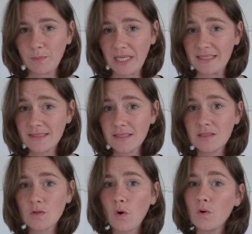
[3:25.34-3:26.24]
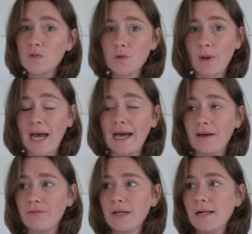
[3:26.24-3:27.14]
pieces also
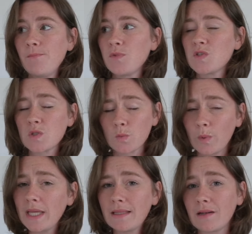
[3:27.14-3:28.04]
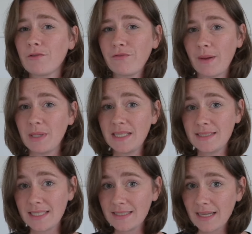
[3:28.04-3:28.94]
have sweet little feminine
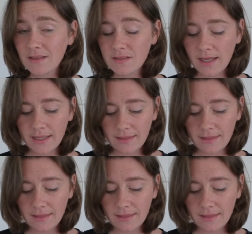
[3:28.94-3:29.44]
details like